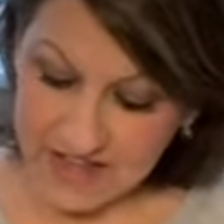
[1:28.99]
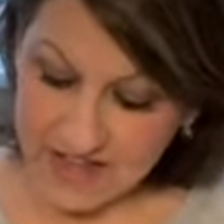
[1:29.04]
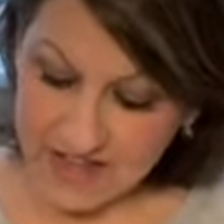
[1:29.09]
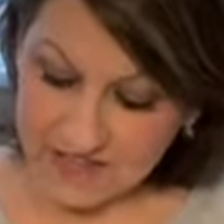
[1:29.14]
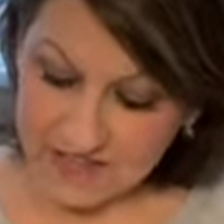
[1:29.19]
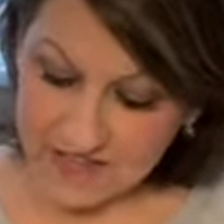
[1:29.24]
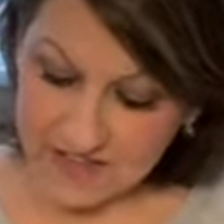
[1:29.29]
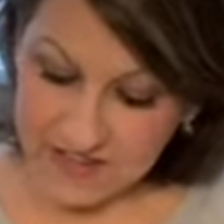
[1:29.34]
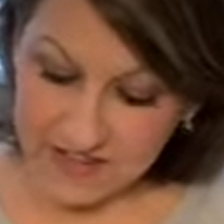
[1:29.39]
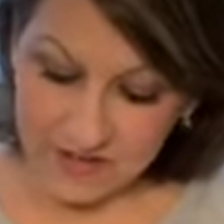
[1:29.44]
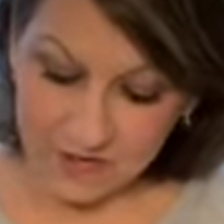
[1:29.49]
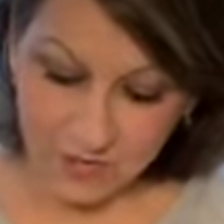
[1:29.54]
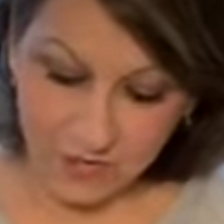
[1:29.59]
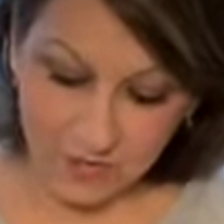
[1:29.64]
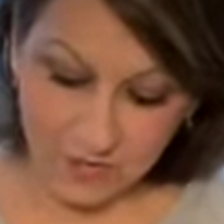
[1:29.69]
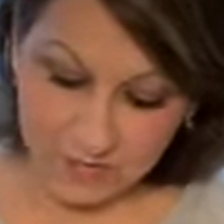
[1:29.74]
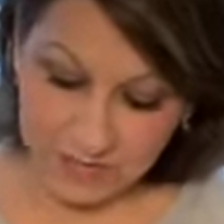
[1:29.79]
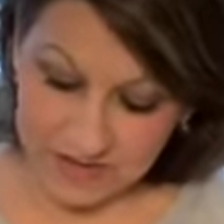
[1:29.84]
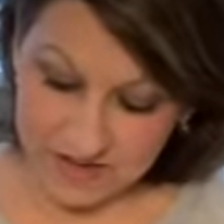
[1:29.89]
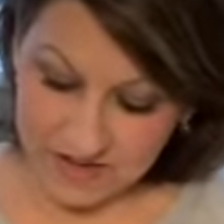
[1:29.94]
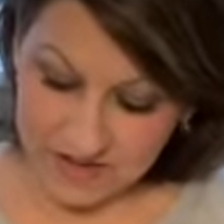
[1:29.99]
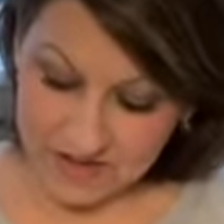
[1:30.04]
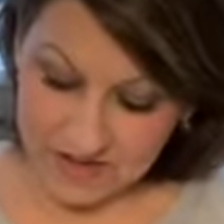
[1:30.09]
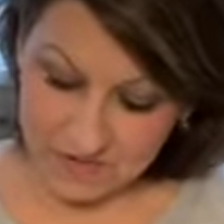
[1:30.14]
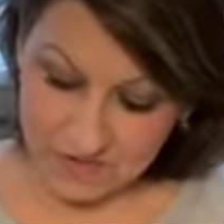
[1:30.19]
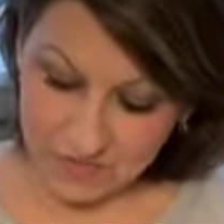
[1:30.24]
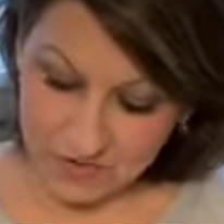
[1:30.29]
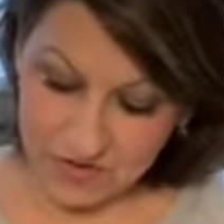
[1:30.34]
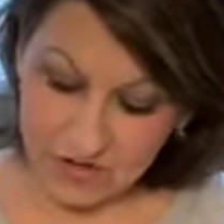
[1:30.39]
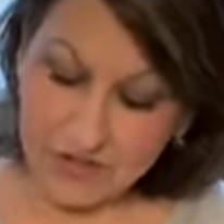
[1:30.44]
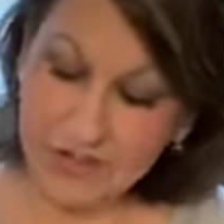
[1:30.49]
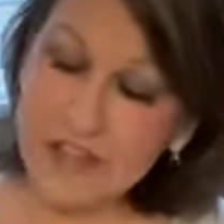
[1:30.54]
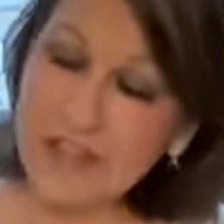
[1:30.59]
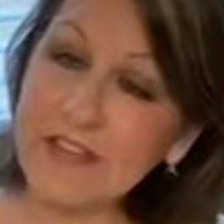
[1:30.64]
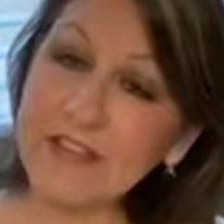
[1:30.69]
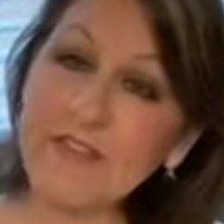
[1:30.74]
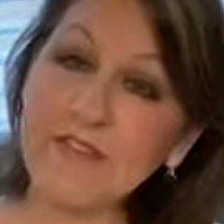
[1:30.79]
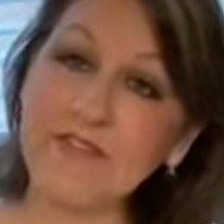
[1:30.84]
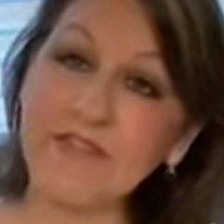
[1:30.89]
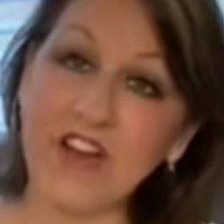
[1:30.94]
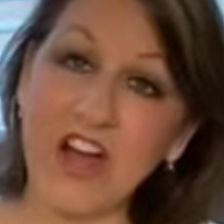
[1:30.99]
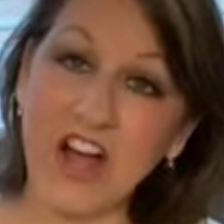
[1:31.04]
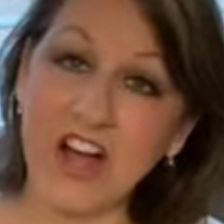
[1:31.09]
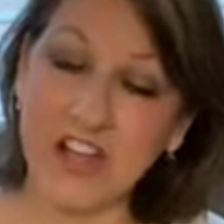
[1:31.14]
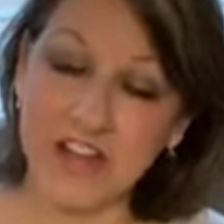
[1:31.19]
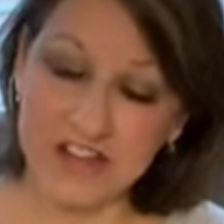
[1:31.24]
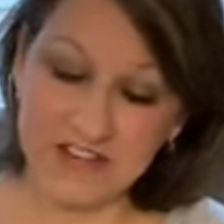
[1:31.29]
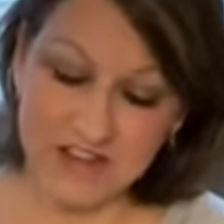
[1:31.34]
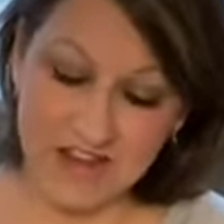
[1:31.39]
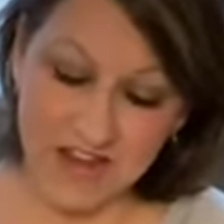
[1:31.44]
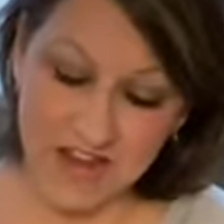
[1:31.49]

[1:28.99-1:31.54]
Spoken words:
I think will be really fun.